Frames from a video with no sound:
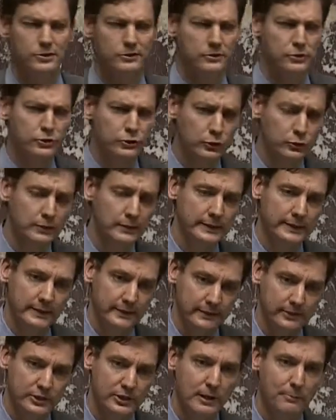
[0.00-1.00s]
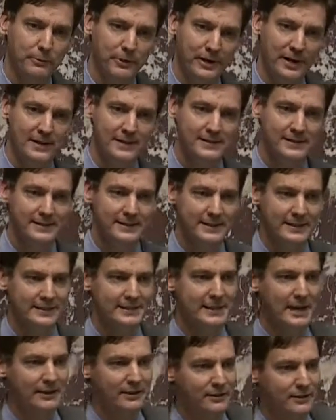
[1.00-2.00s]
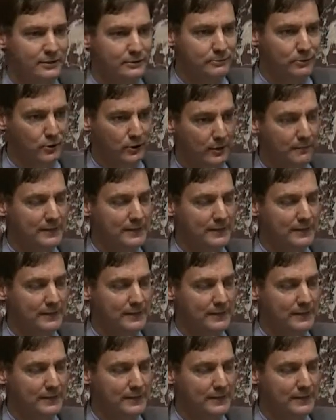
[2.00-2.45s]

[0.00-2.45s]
surely jeopardizes the intent of this program.